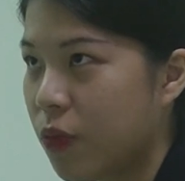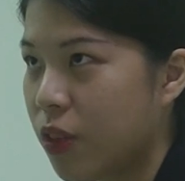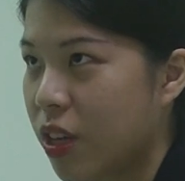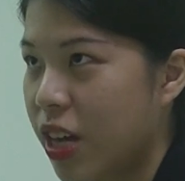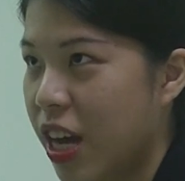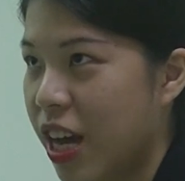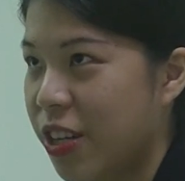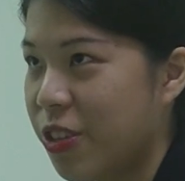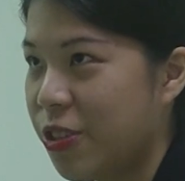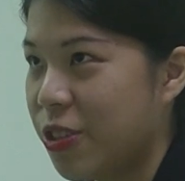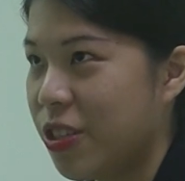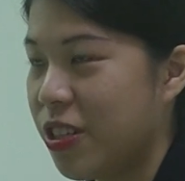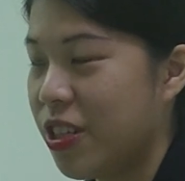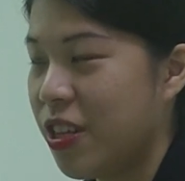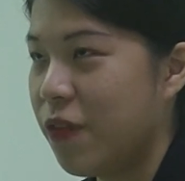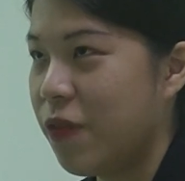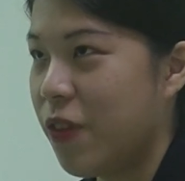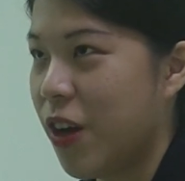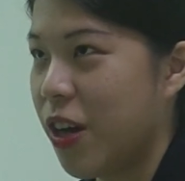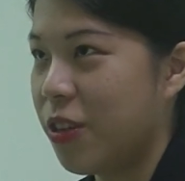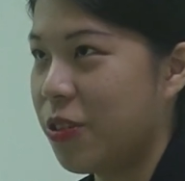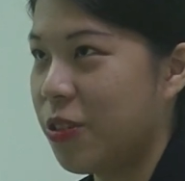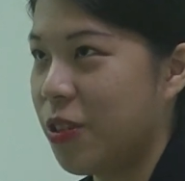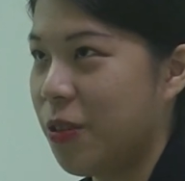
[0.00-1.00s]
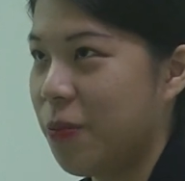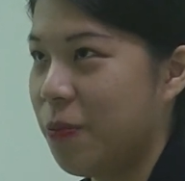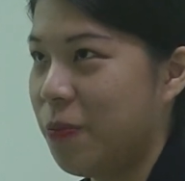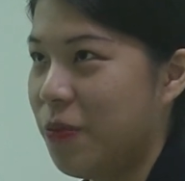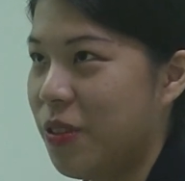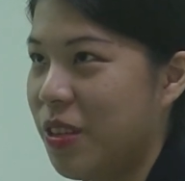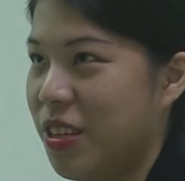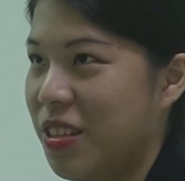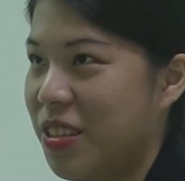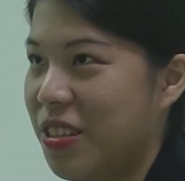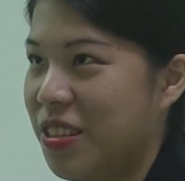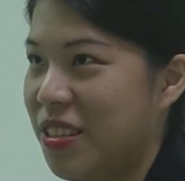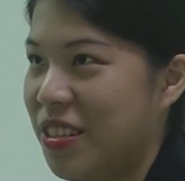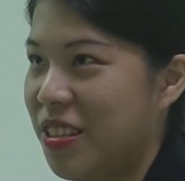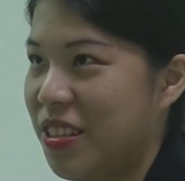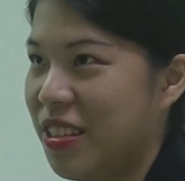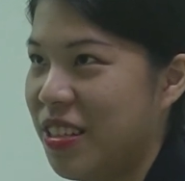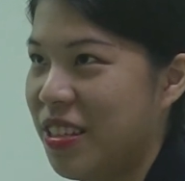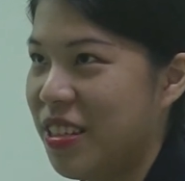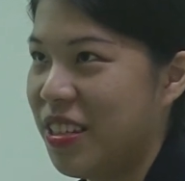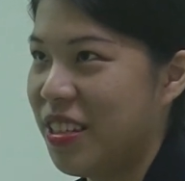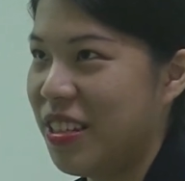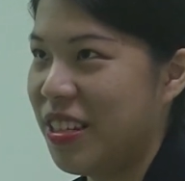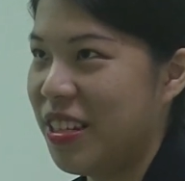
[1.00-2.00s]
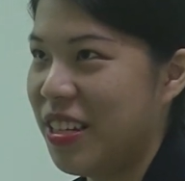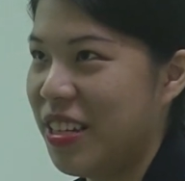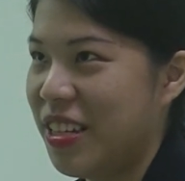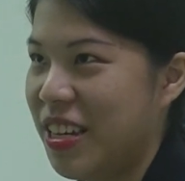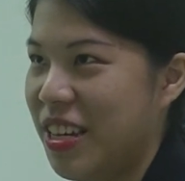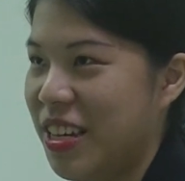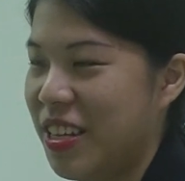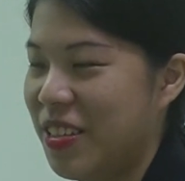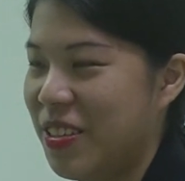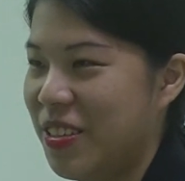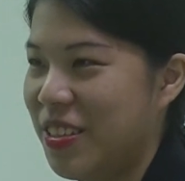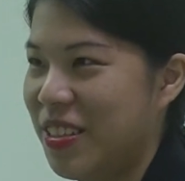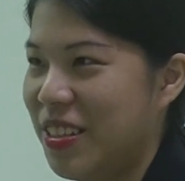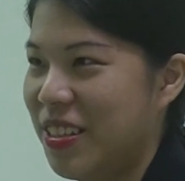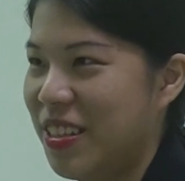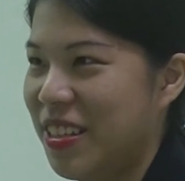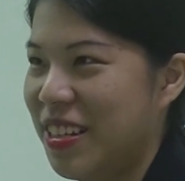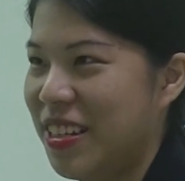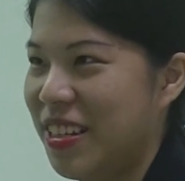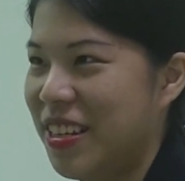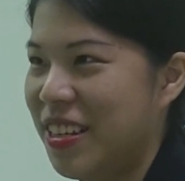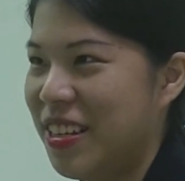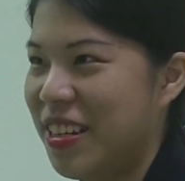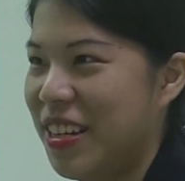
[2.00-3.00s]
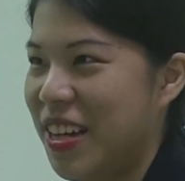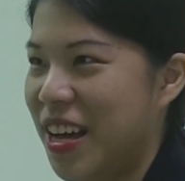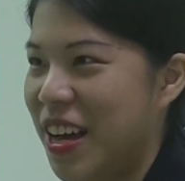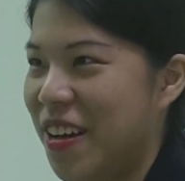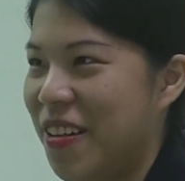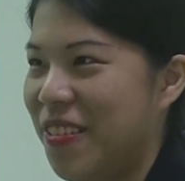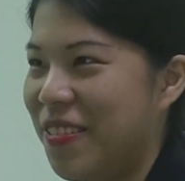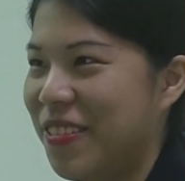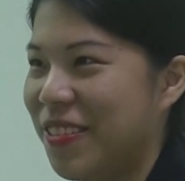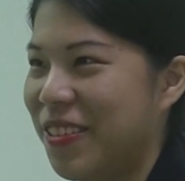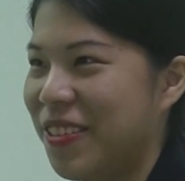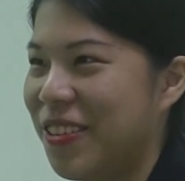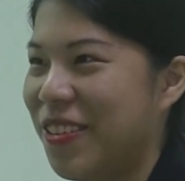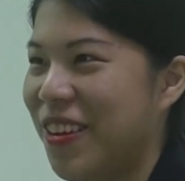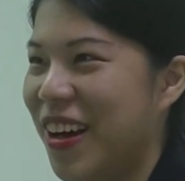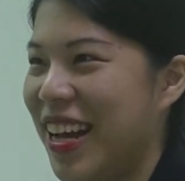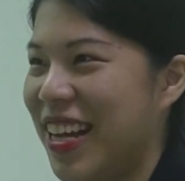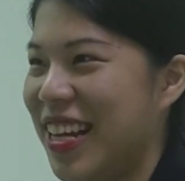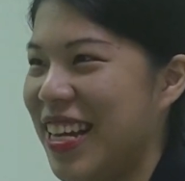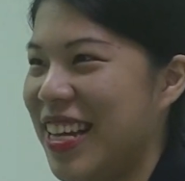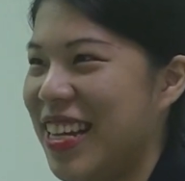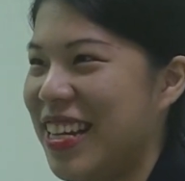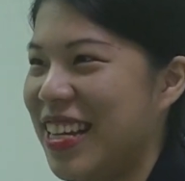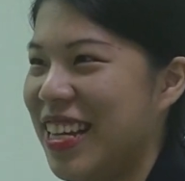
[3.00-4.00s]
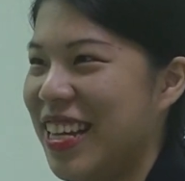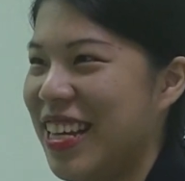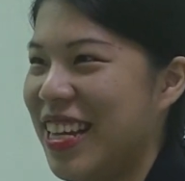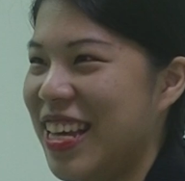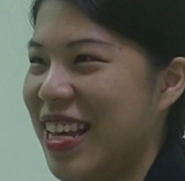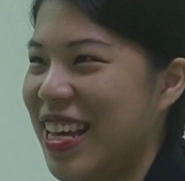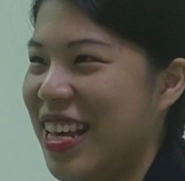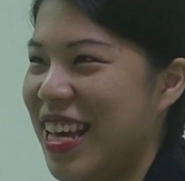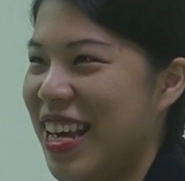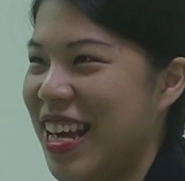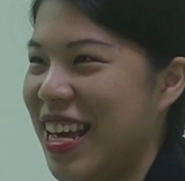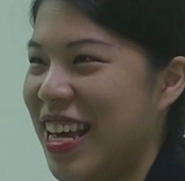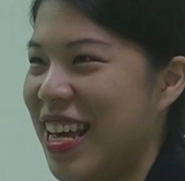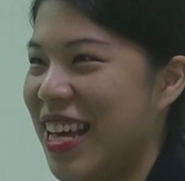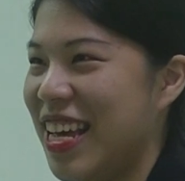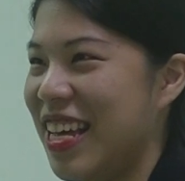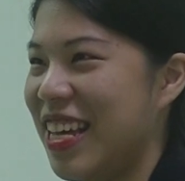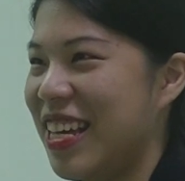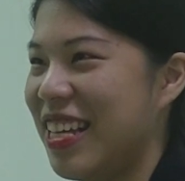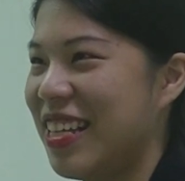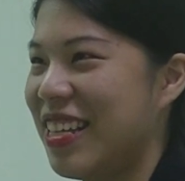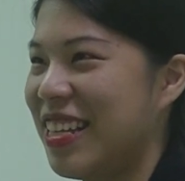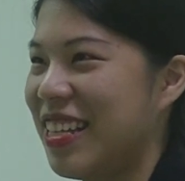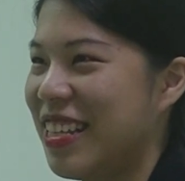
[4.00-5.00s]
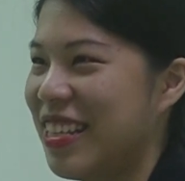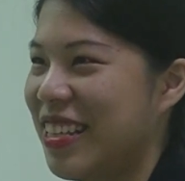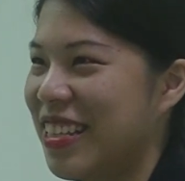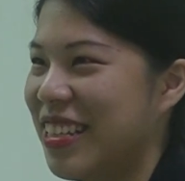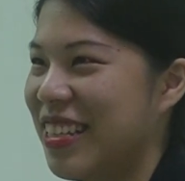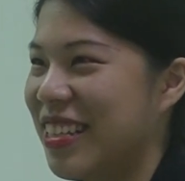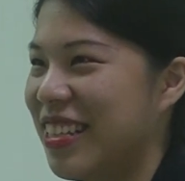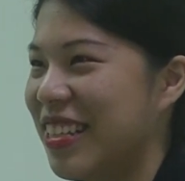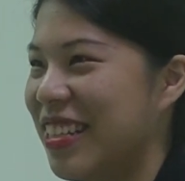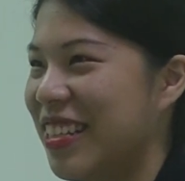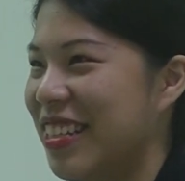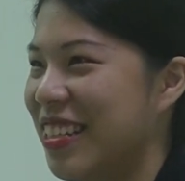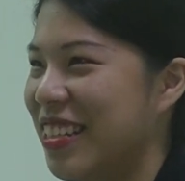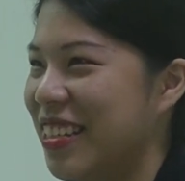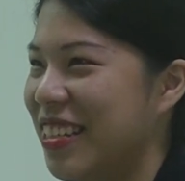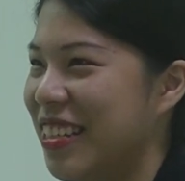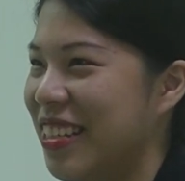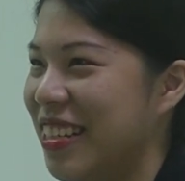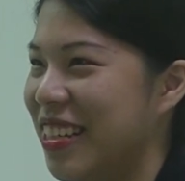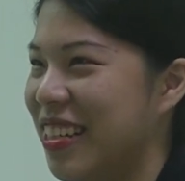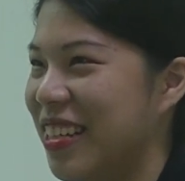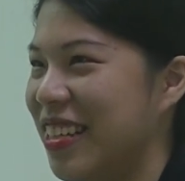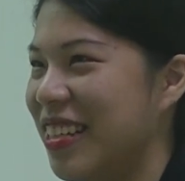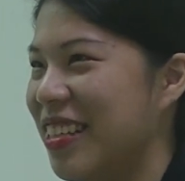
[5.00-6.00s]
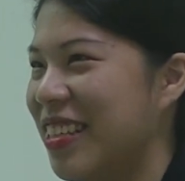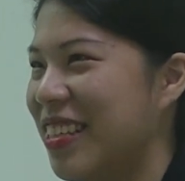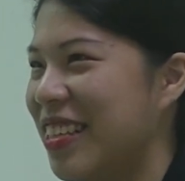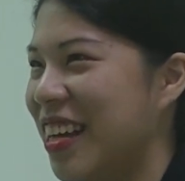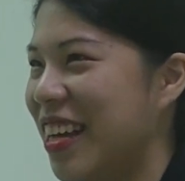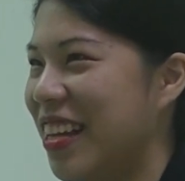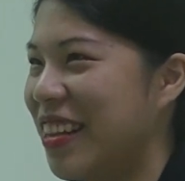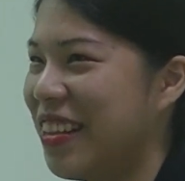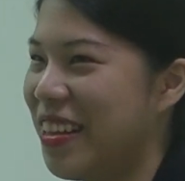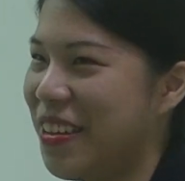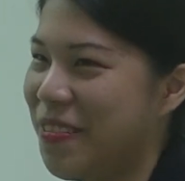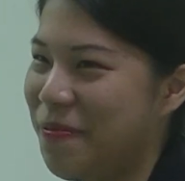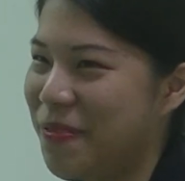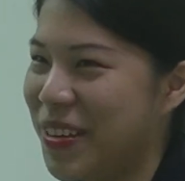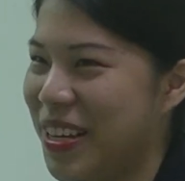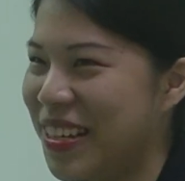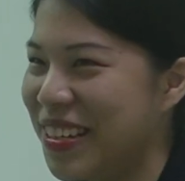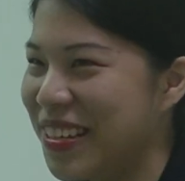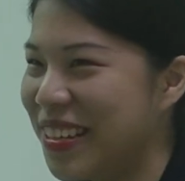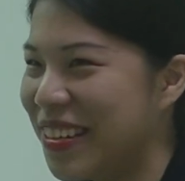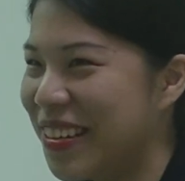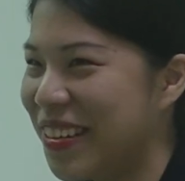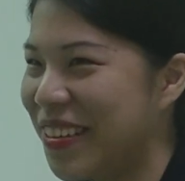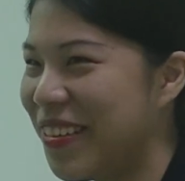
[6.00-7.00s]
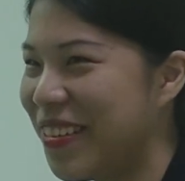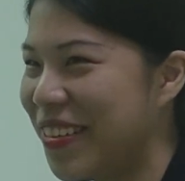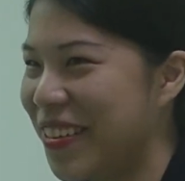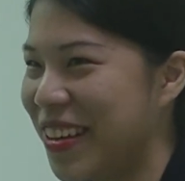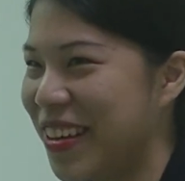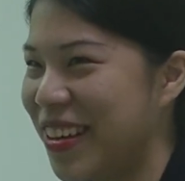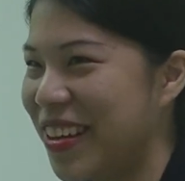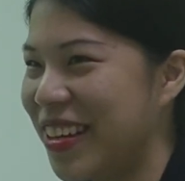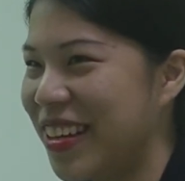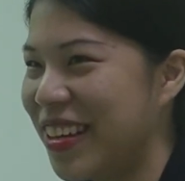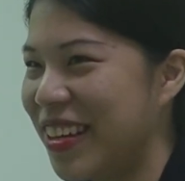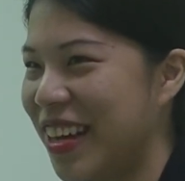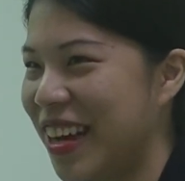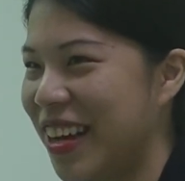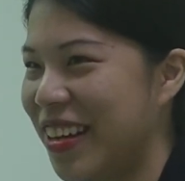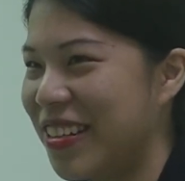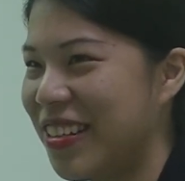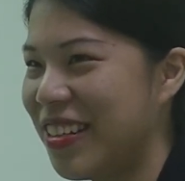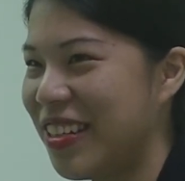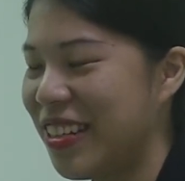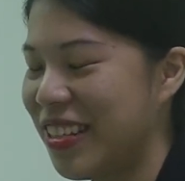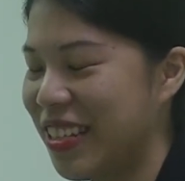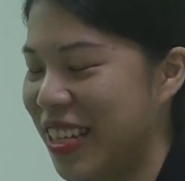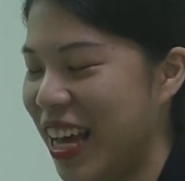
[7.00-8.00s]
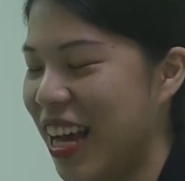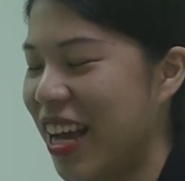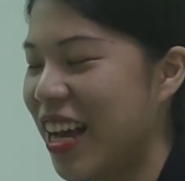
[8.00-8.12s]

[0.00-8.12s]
actually Foxconn is now quite in a dilemma, or yeah.